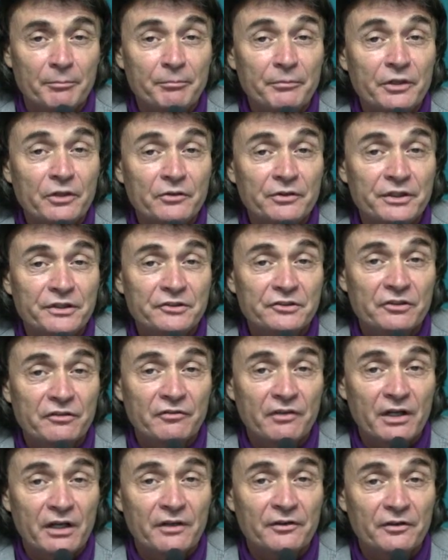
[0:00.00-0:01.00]
millions
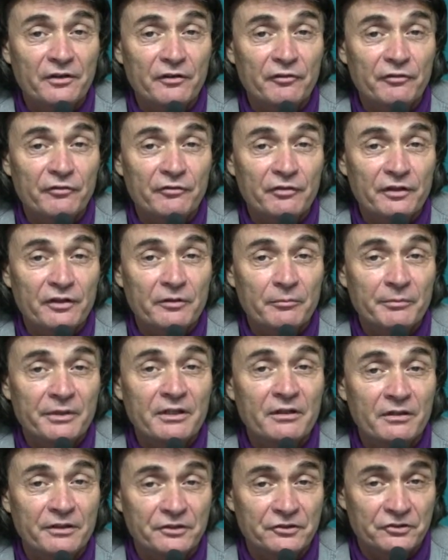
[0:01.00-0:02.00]
of other
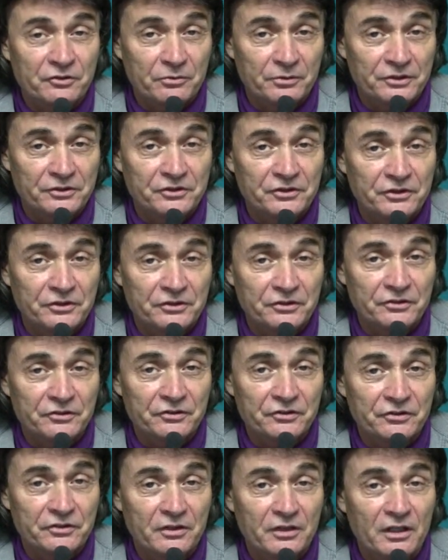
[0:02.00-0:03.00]
fundamentalist
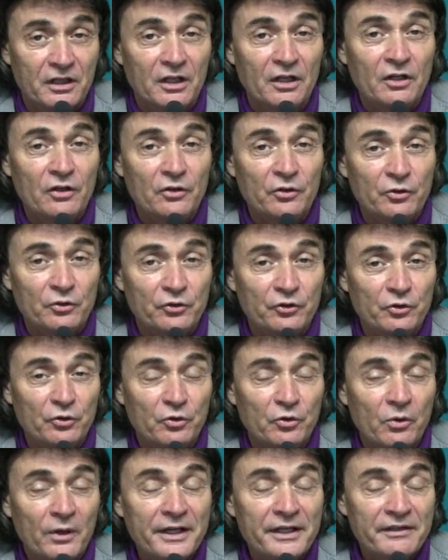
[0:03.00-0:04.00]
Christians who do
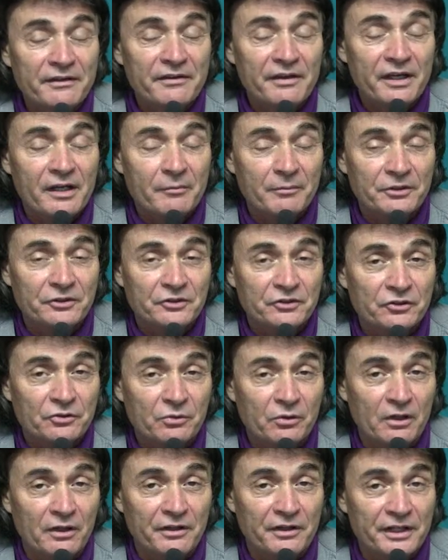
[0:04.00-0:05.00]
great damage
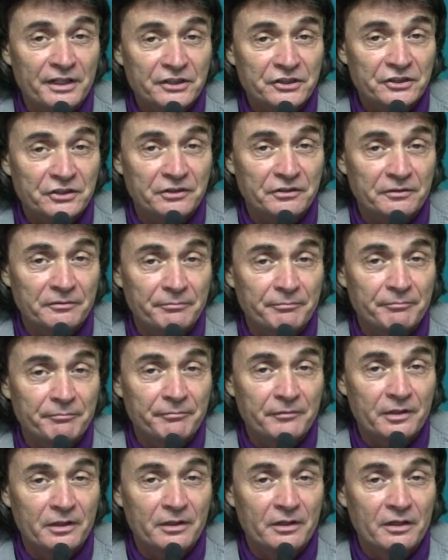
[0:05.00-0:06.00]
to our nation.
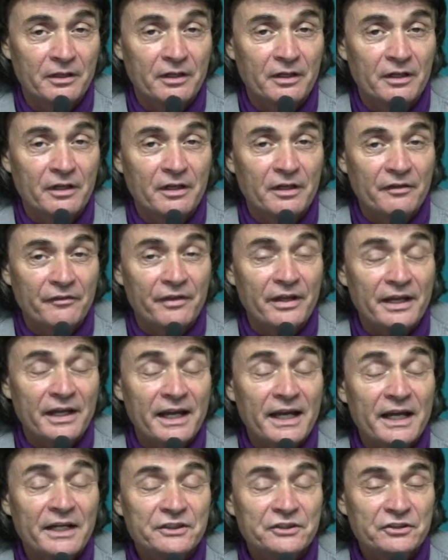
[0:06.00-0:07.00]
They
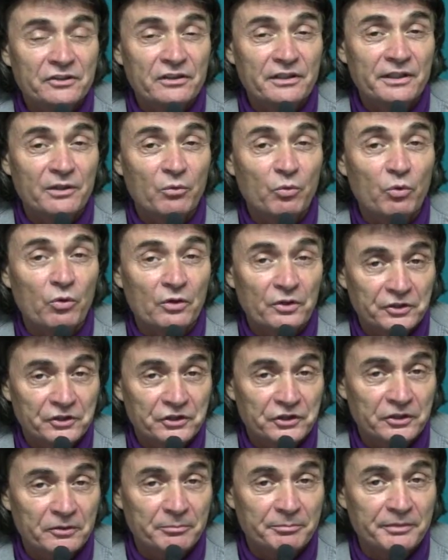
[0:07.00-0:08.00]
actually
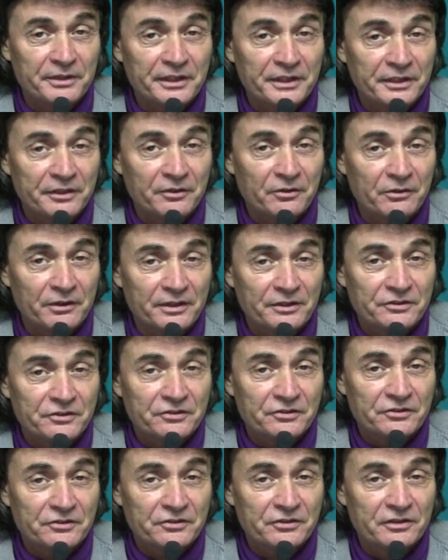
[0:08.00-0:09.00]
worship
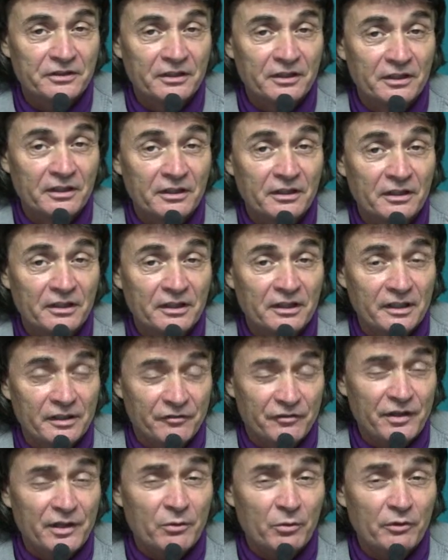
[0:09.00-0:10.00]
ignorance.
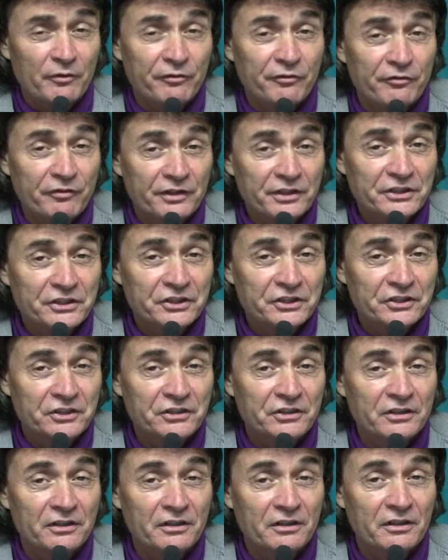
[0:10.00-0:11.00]
If they were
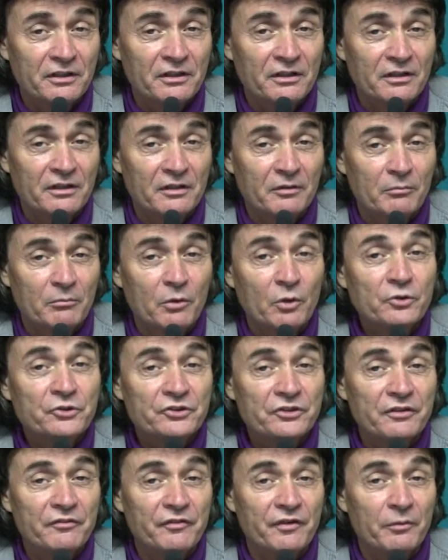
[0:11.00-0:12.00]
fish,
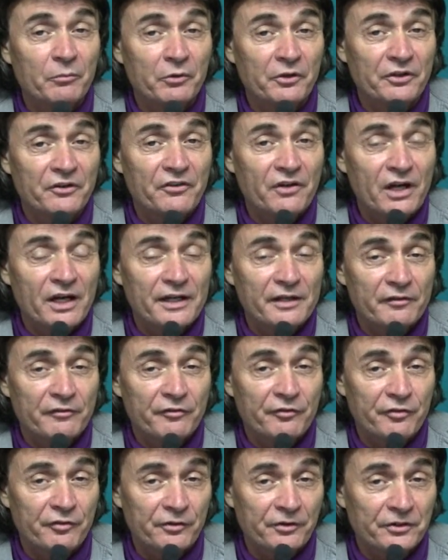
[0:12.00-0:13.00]
most of them would die of
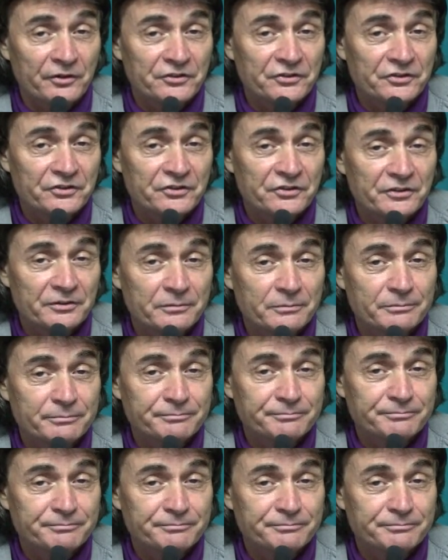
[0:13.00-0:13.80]
thirst.